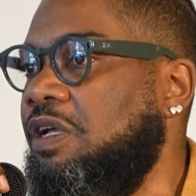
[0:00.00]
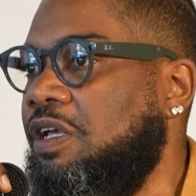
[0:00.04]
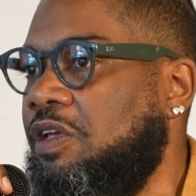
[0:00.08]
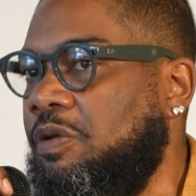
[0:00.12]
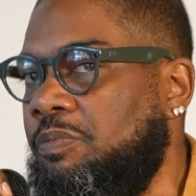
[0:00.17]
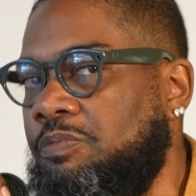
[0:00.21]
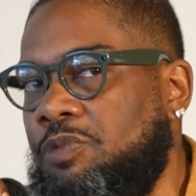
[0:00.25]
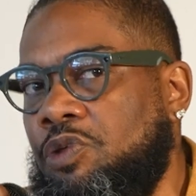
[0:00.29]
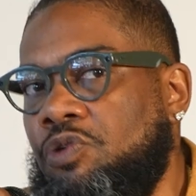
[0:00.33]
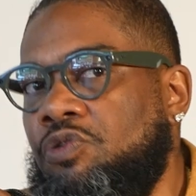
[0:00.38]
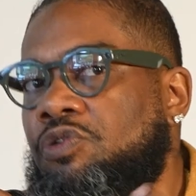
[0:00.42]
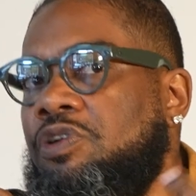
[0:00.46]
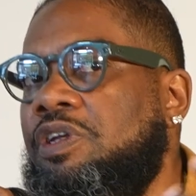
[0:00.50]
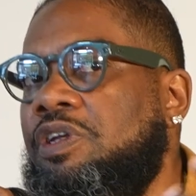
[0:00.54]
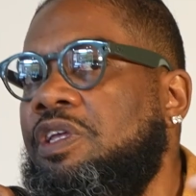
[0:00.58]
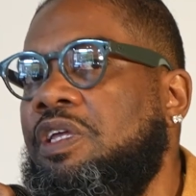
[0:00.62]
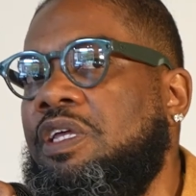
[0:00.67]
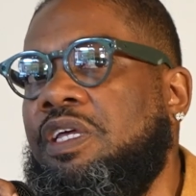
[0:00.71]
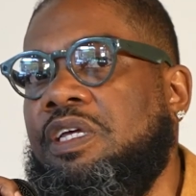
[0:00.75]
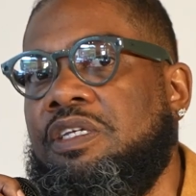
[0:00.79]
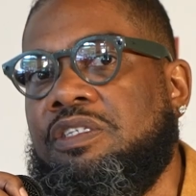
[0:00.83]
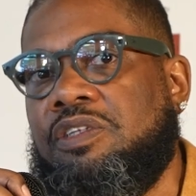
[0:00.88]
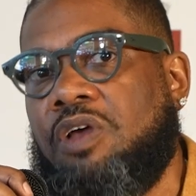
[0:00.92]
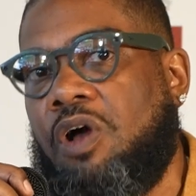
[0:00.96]
Community
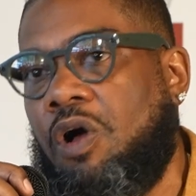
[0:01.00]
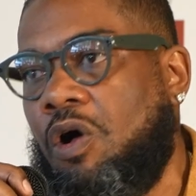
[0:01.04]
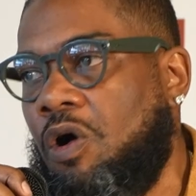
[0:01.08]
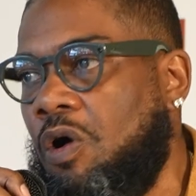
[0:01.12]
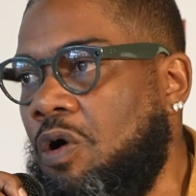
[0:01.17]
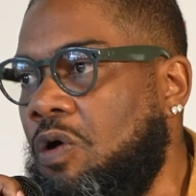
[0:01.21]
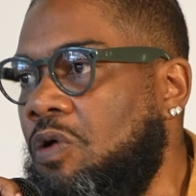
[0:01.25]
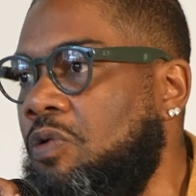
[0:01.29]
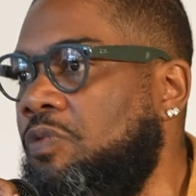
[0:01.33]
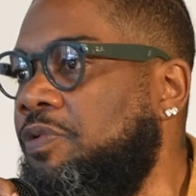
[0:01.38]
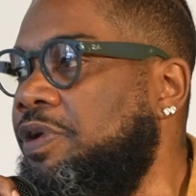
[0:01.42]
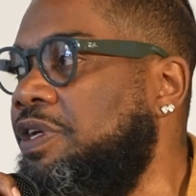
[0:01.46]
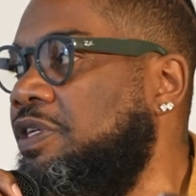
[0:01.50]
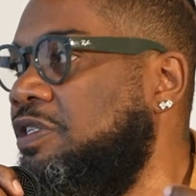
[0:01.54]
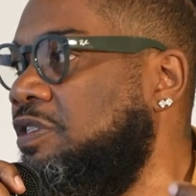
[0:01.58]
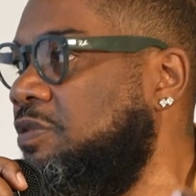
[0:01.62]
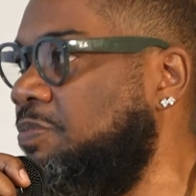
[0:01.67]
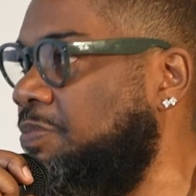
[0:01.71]
has always